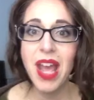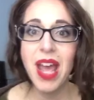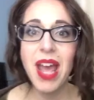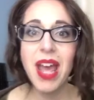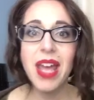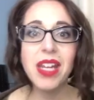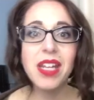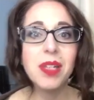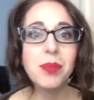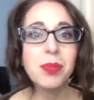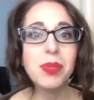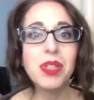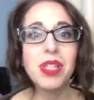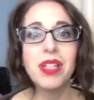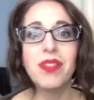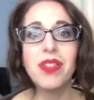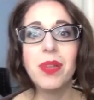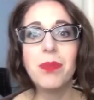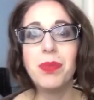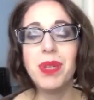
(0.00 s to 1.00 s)
And I
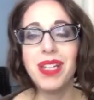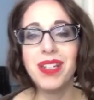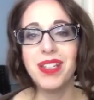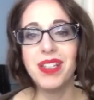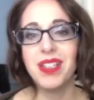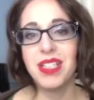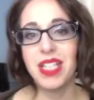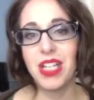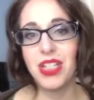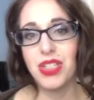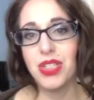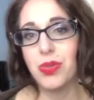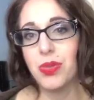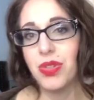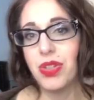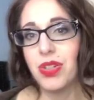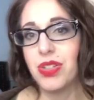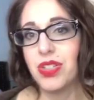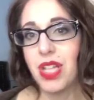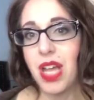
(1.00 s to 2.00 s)
believe that being intentional with
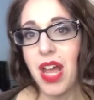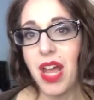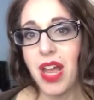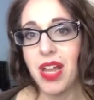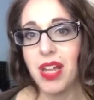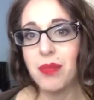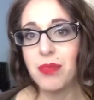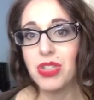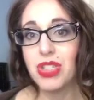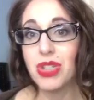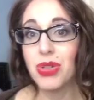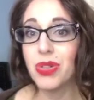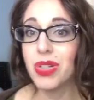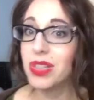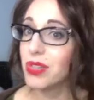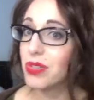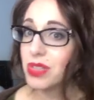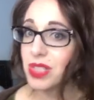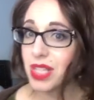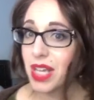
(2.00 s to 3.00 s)
our time during
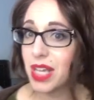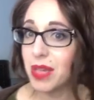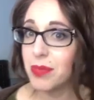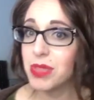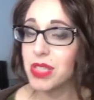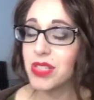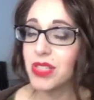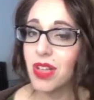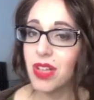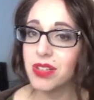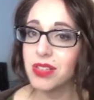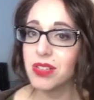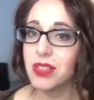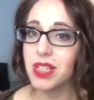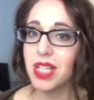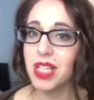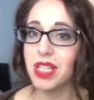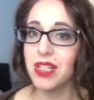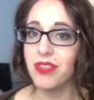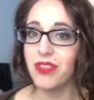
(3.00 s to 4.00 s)
those times is also
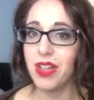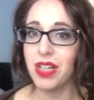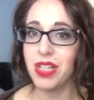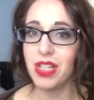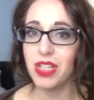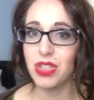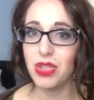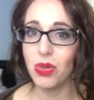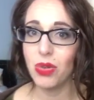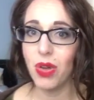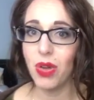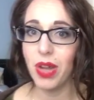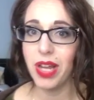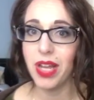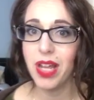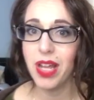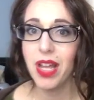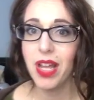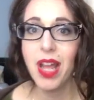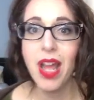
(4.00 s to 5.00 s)
key to finding joy.
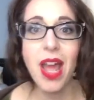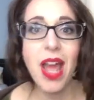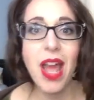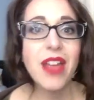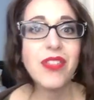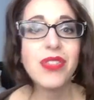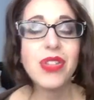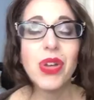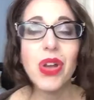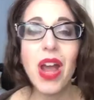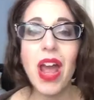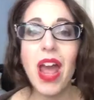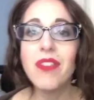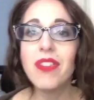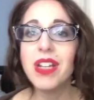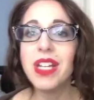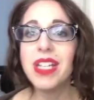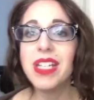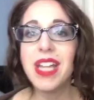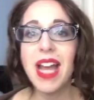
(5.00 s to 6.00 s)
So
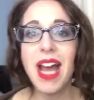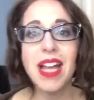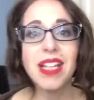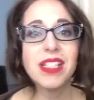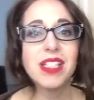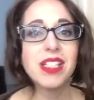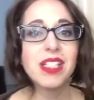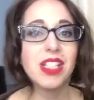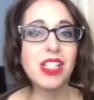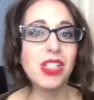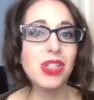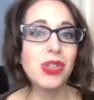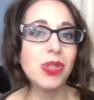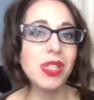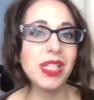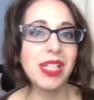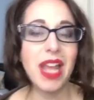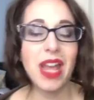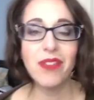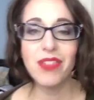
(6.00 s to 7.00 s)
every yes, you
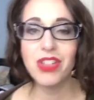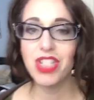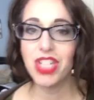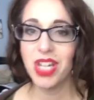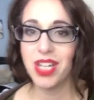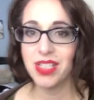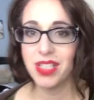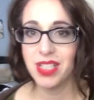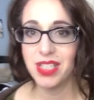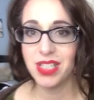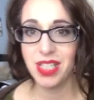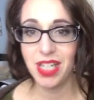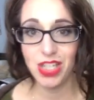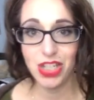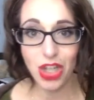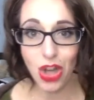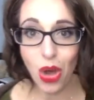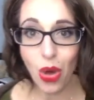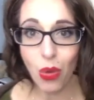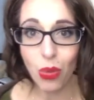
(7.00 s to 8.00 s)
can have a chance to say
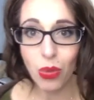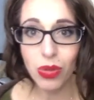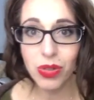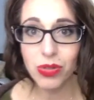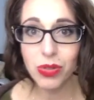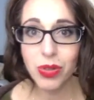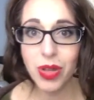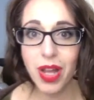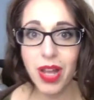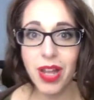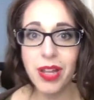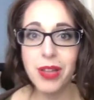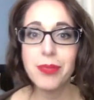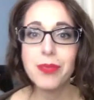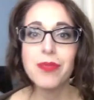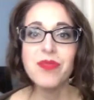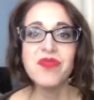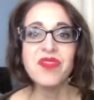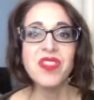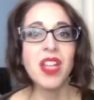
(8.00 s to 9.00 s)
no, okay?
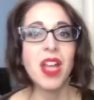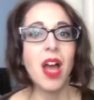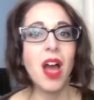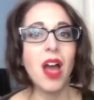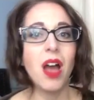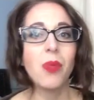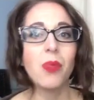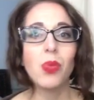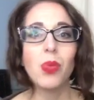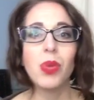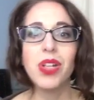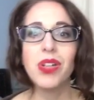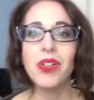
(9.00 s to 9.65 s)
We